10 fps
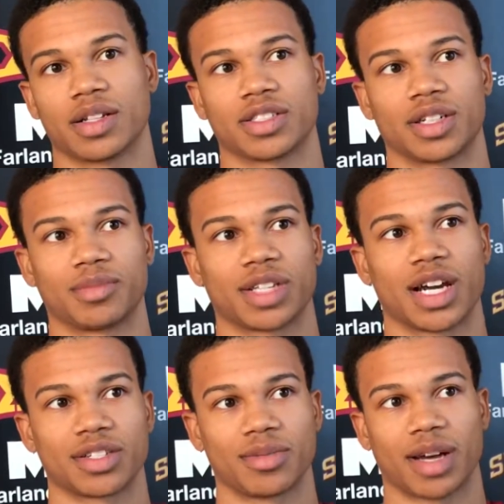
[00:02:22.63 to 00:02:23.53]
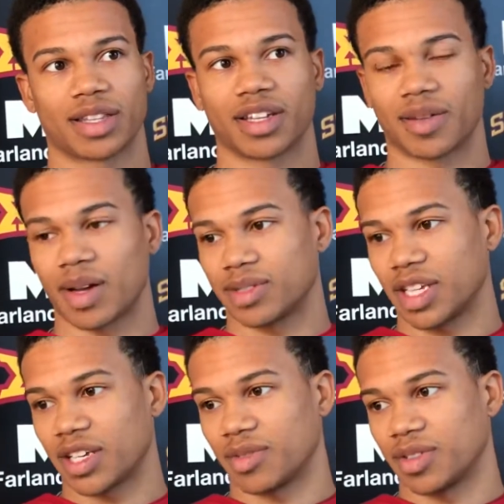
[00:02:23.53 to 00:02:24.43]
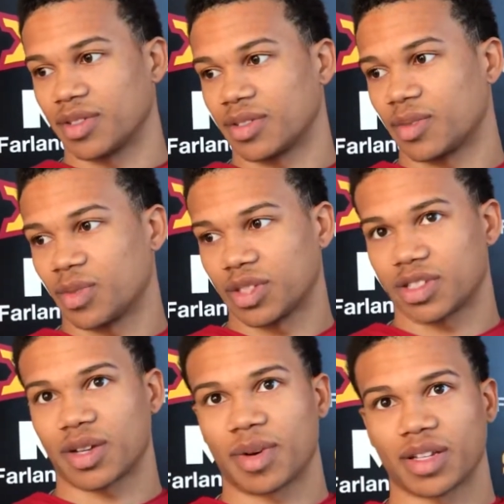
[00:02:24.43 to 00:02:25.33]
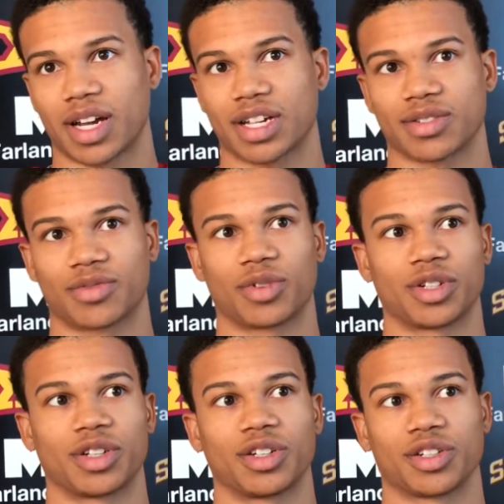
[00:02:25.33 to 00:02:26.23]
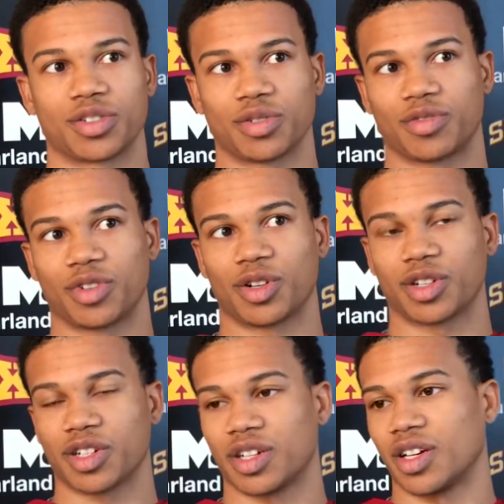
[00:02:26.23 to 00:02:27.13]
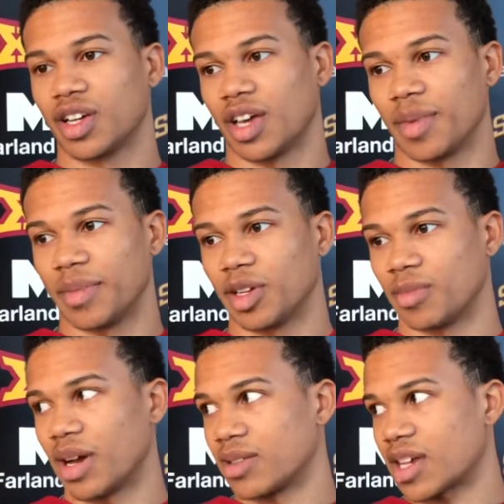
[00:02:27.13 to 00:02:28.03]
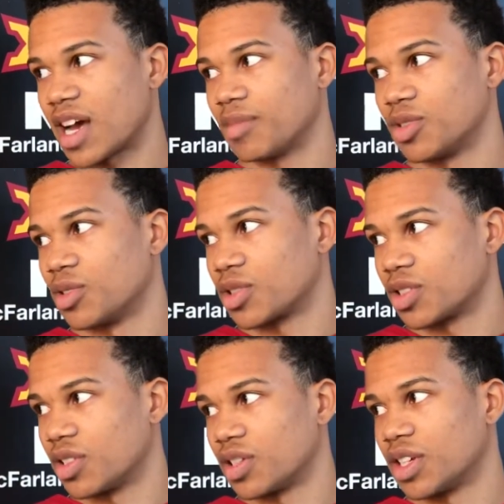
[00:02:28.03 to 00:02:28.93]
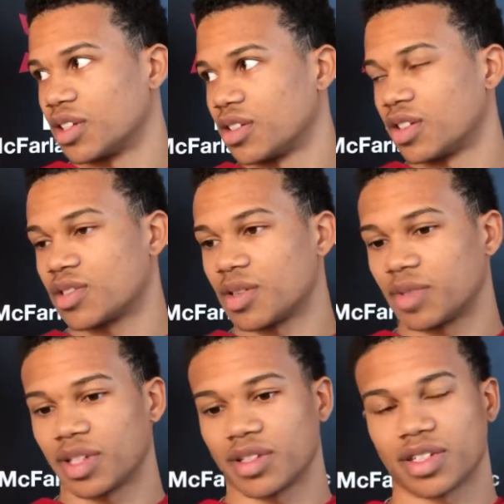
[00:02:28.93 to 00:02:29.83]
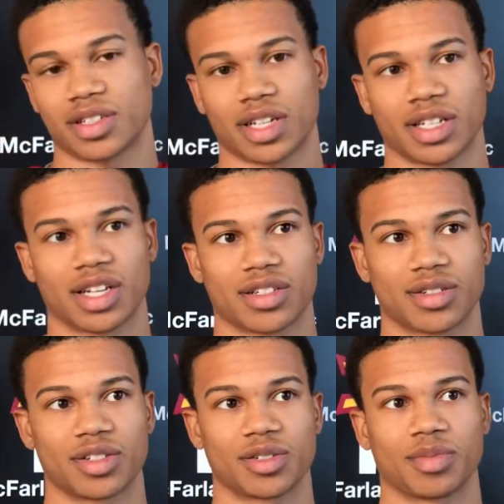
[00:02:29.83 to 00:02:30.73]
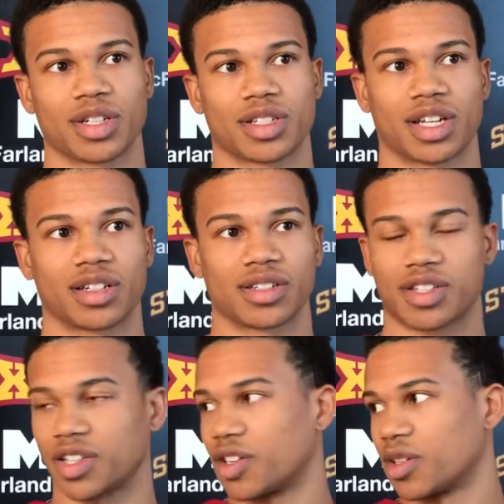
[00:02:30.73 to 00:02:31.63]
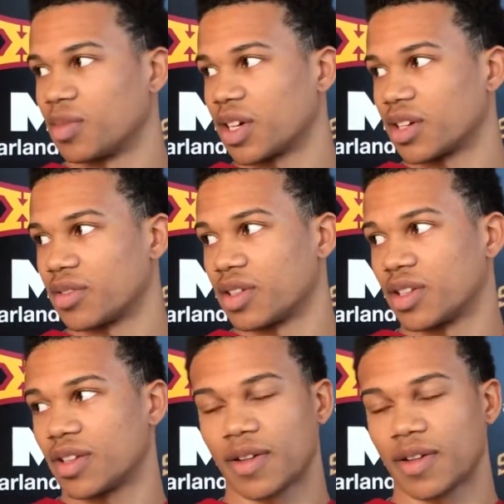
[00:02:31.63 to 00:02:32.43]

some shots you might think about taking with some other guys on the floor, you know, you can shoot a floater and maybe it'll bounce high, but George could go get it, you know, tip it in and things like that. So he just brings like a security blanket, really.